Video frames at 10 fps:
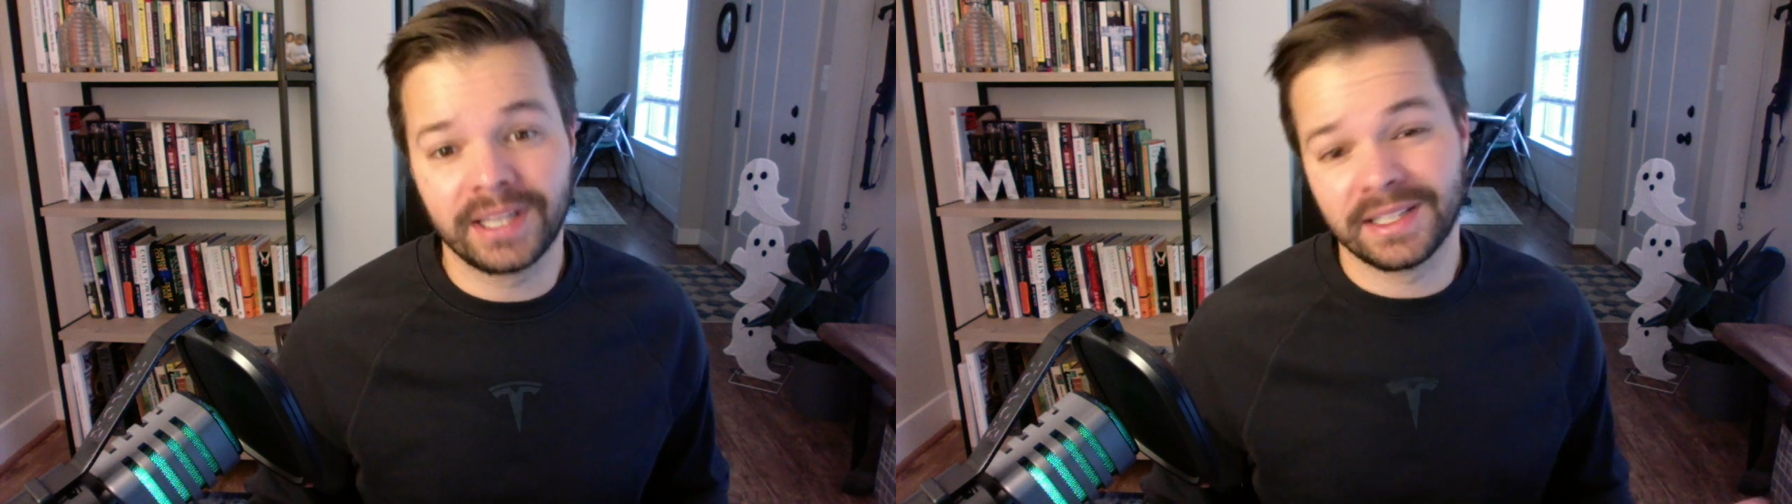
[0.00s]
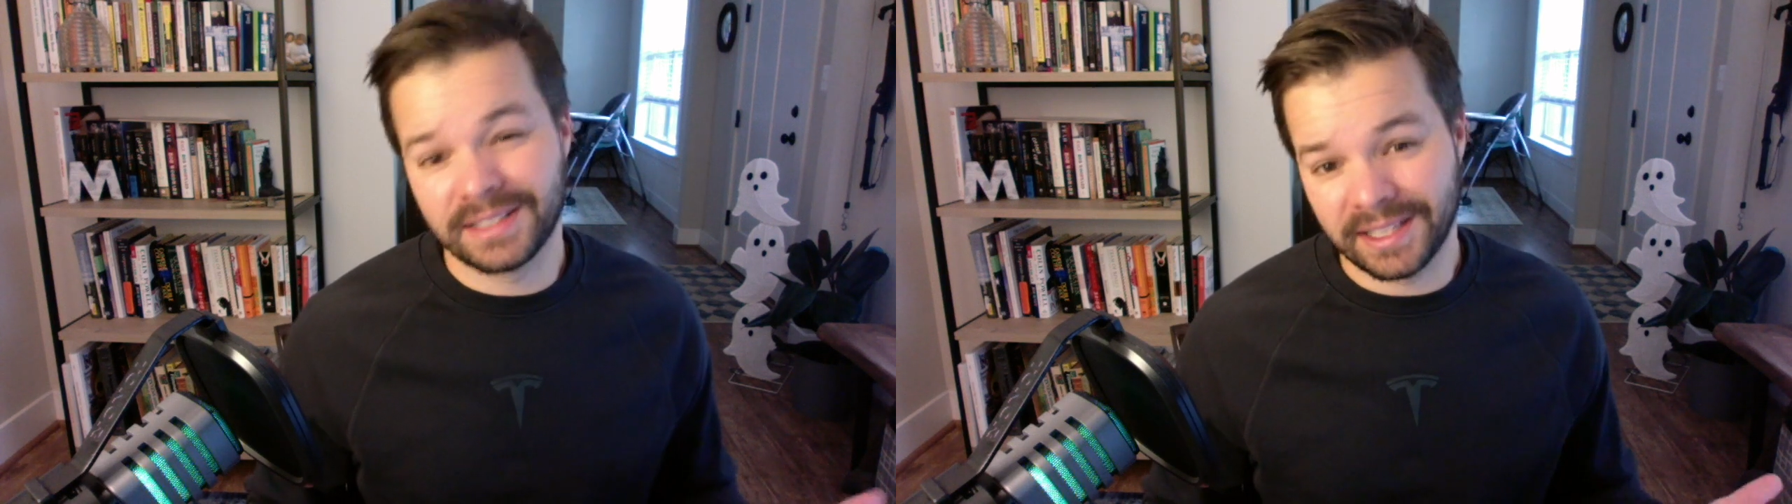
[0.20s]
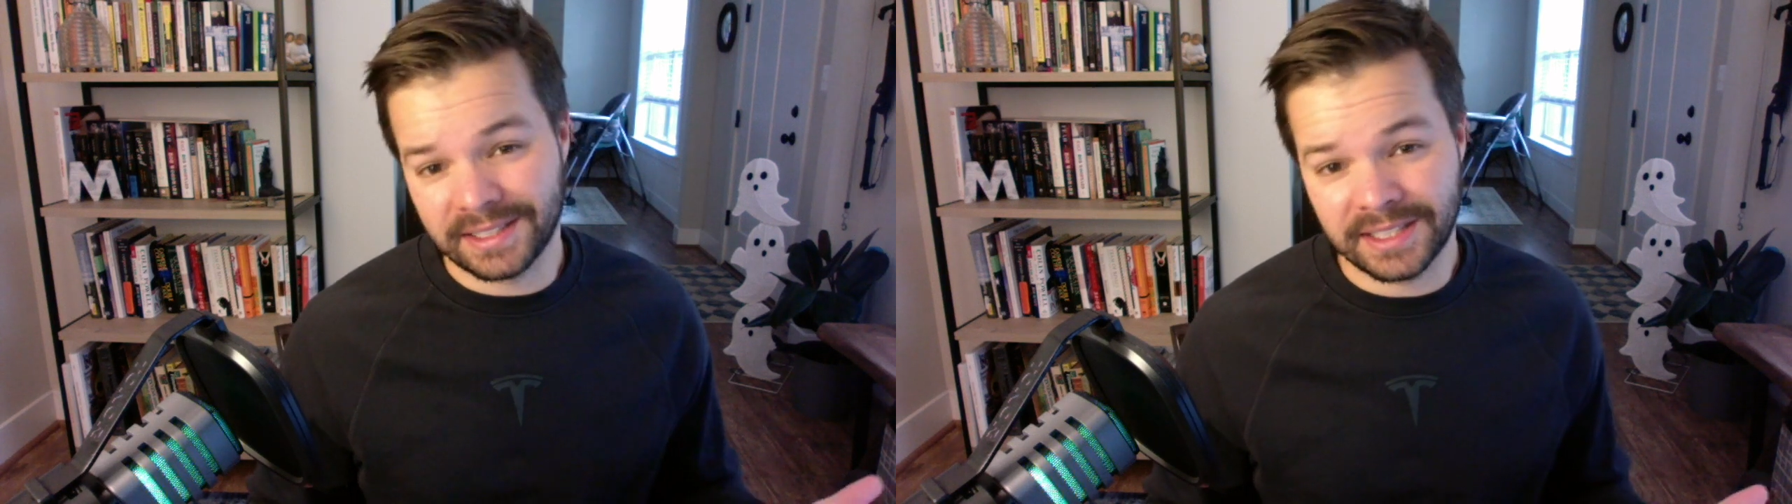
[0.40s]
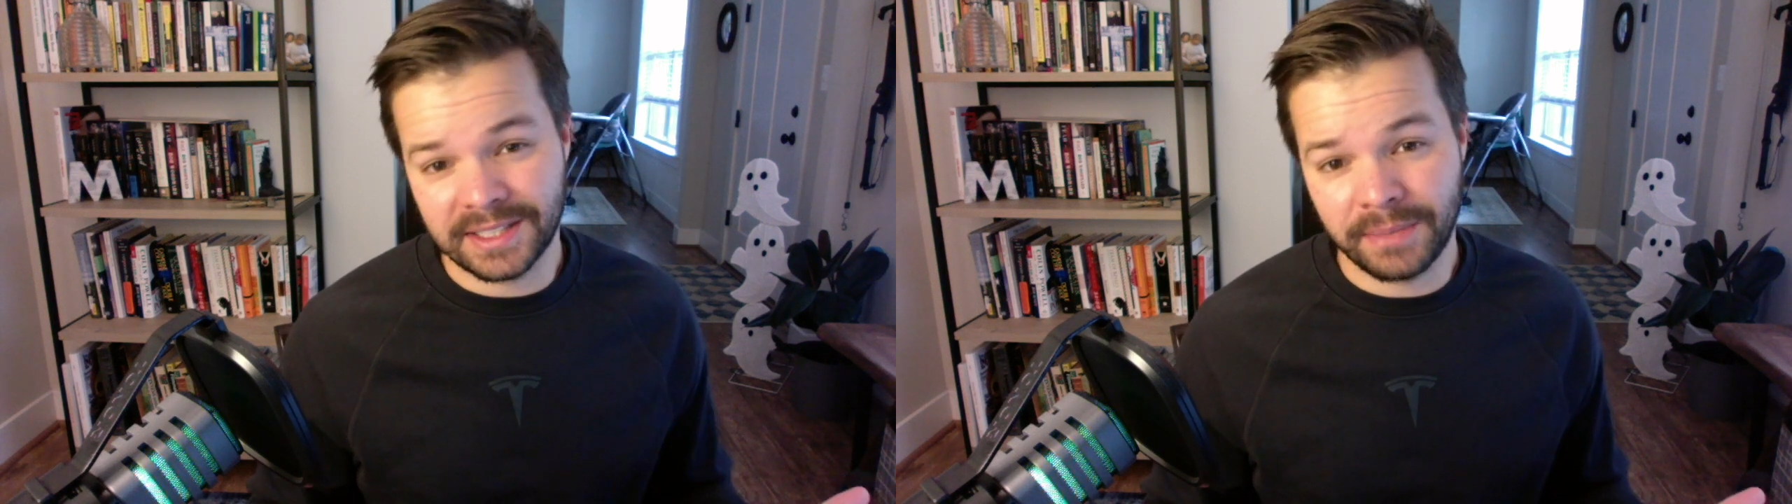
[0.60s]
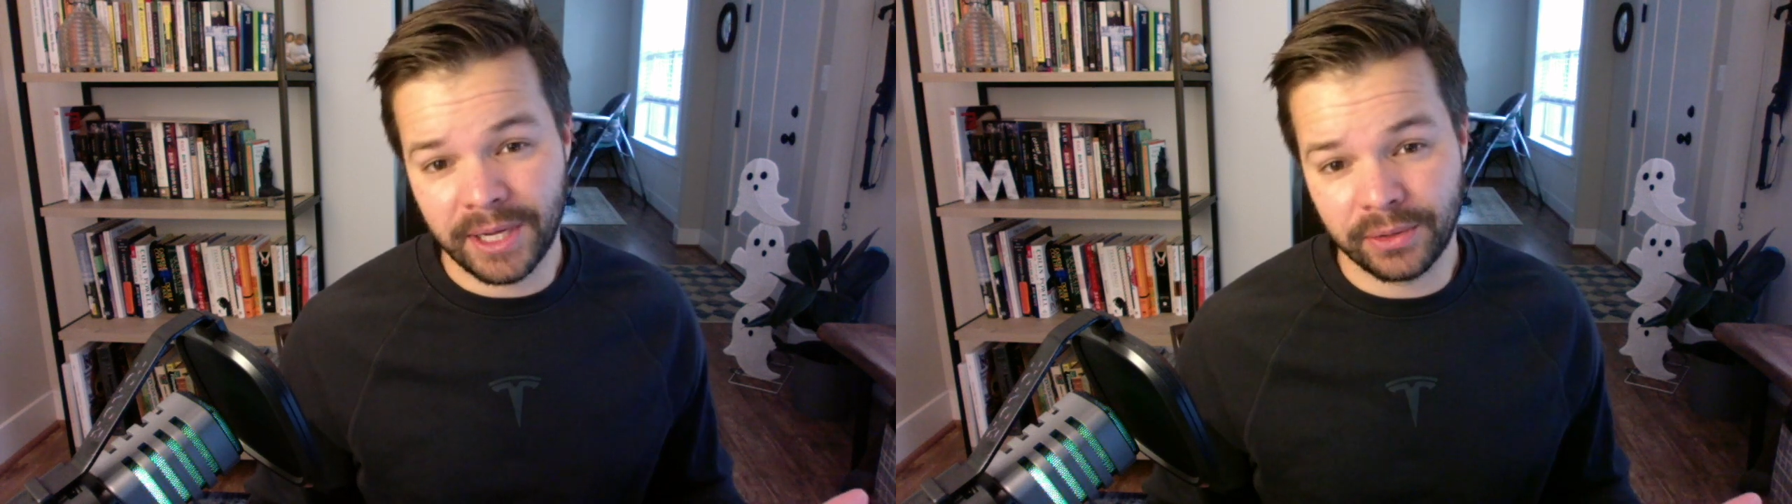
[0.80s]
can take a
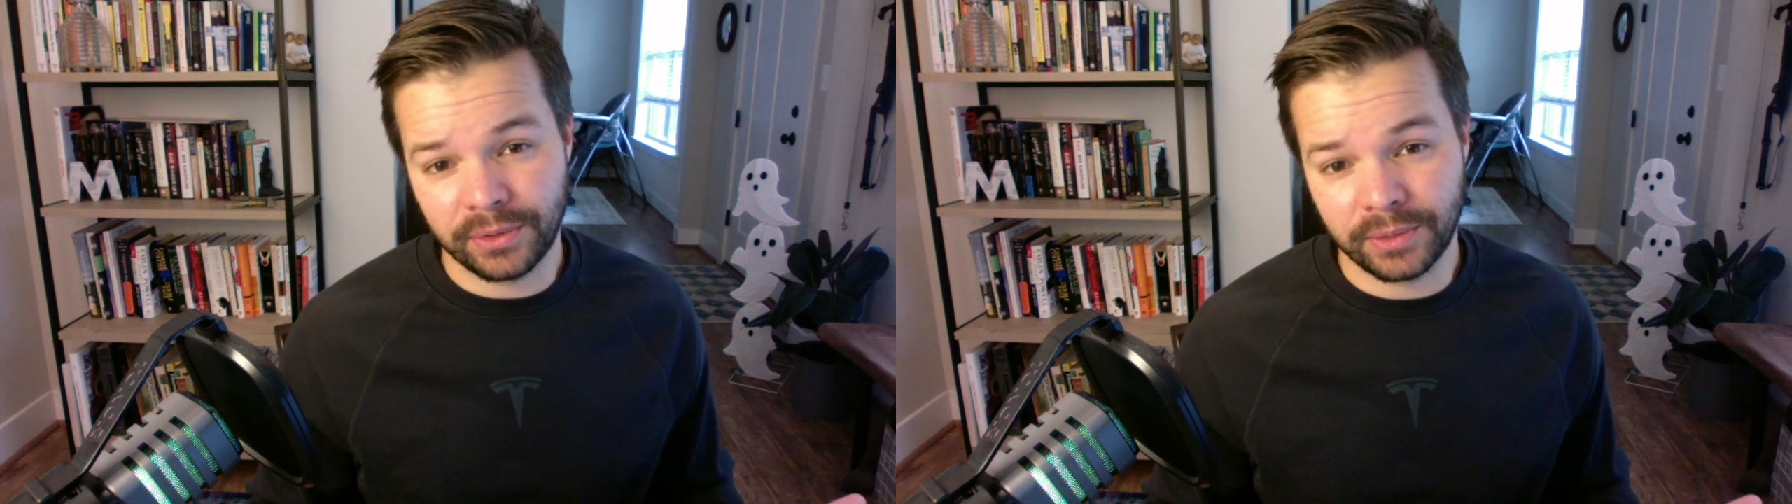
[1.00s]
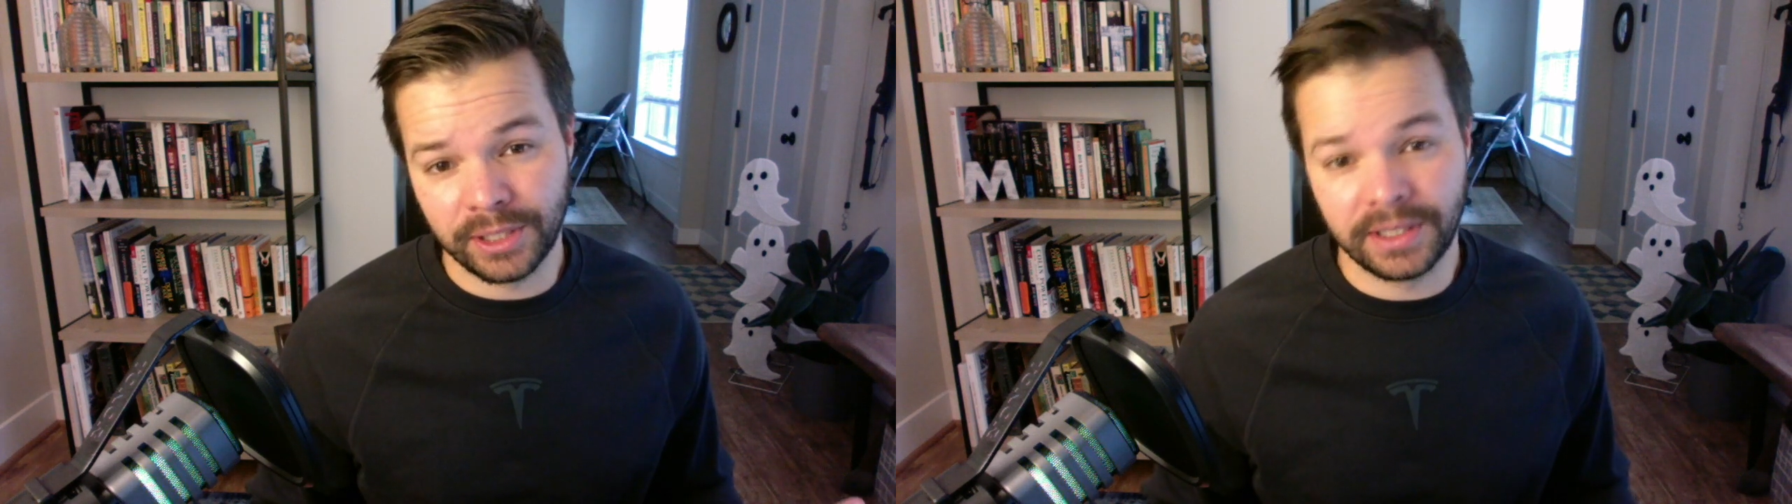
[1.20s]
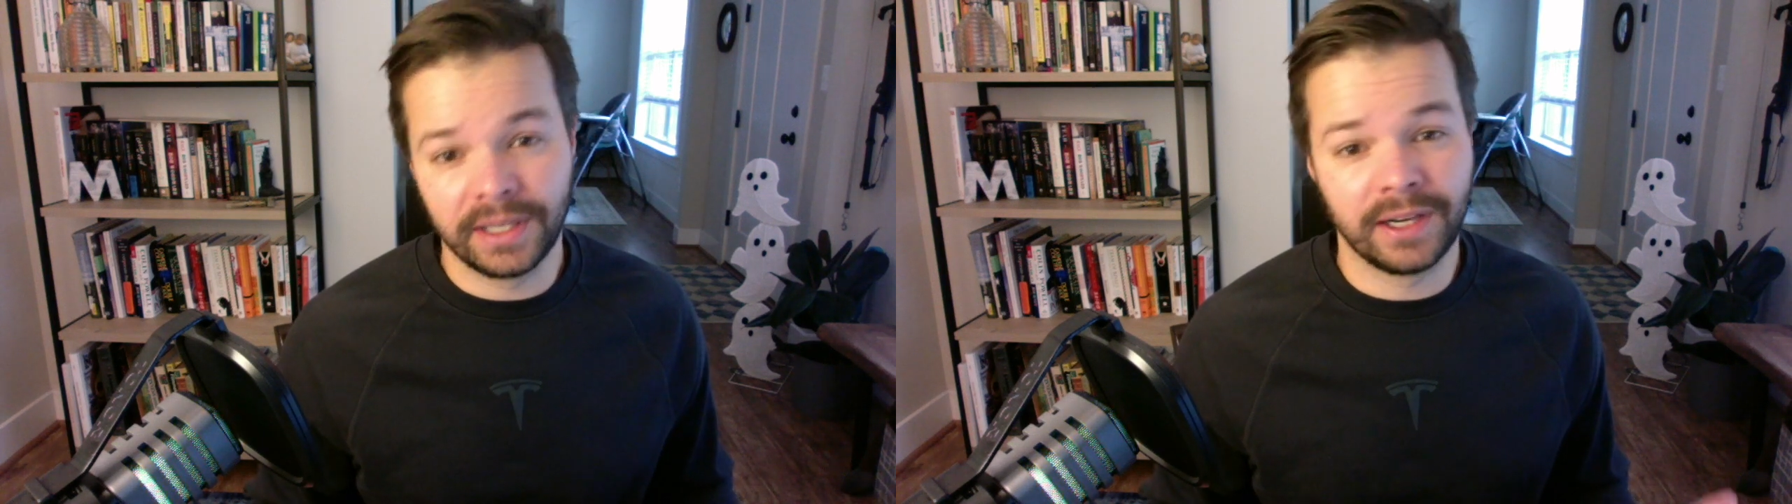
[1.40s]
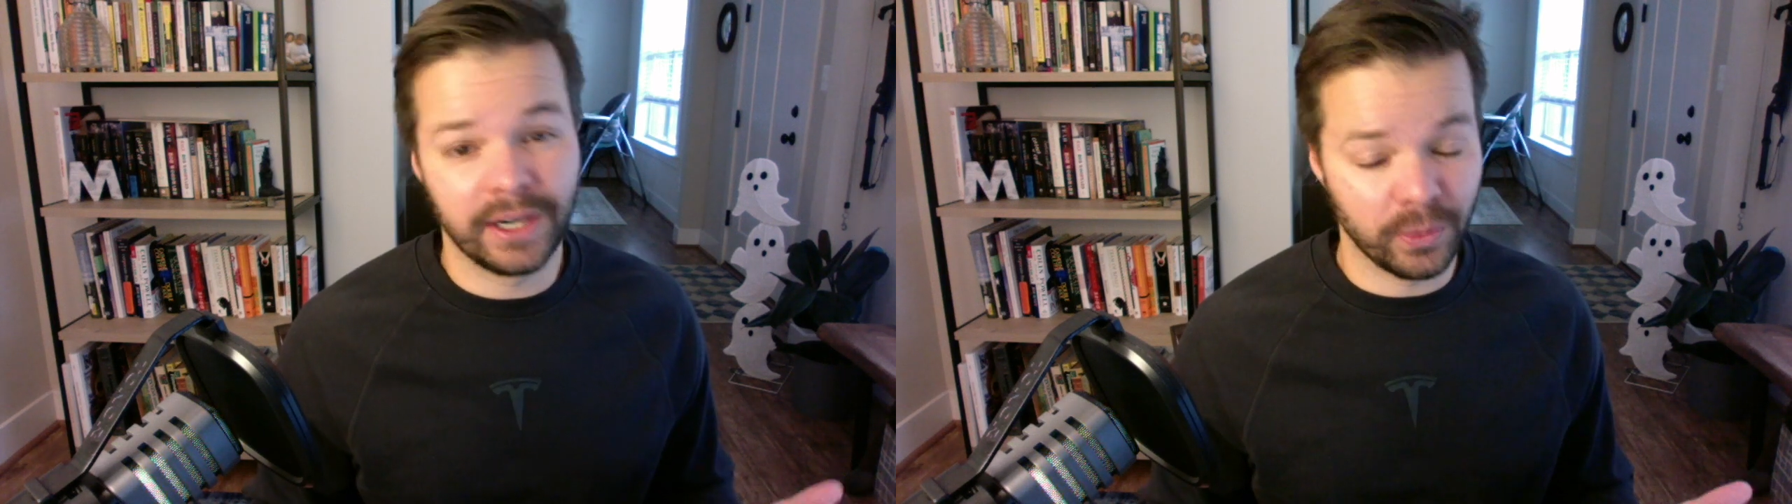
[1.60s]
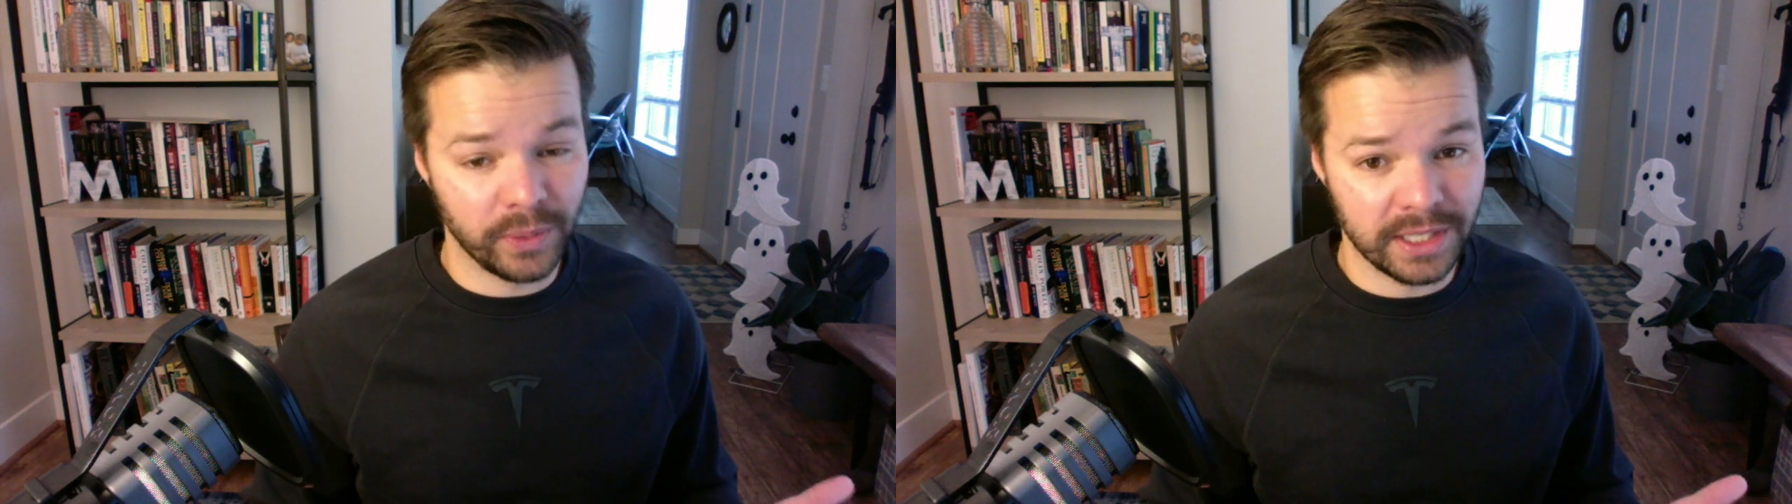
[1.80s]
Tesla Model three
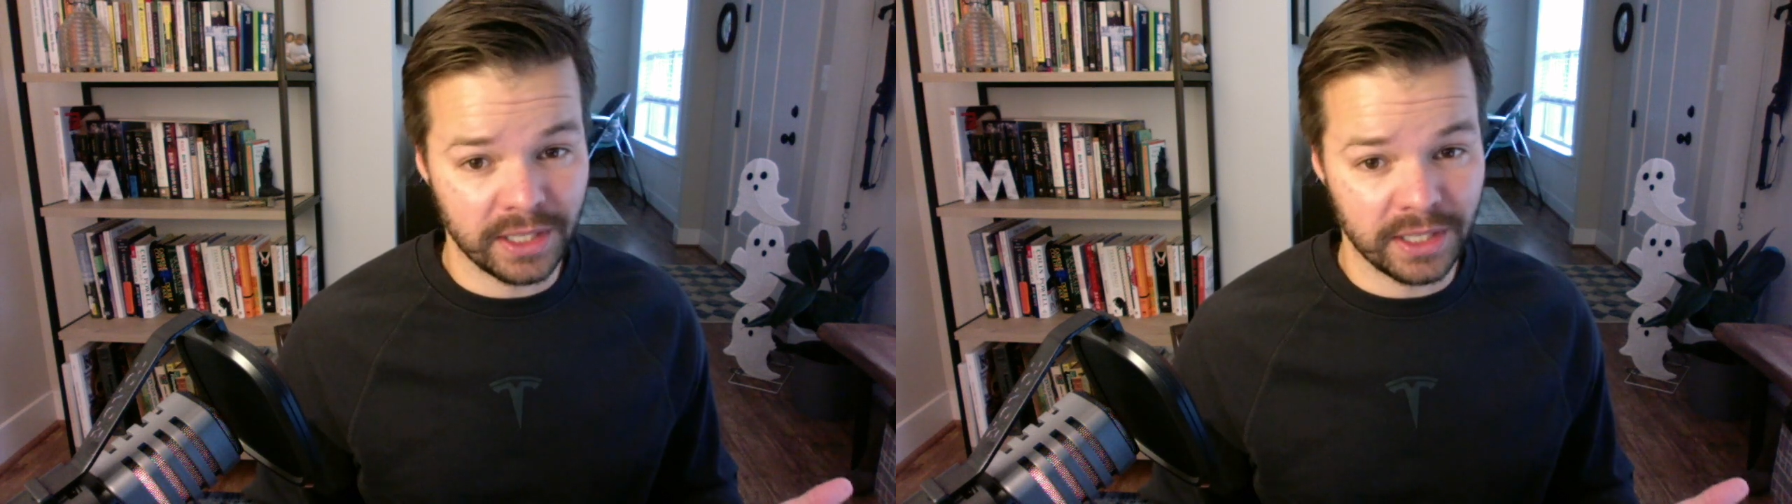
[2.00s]
on a weekend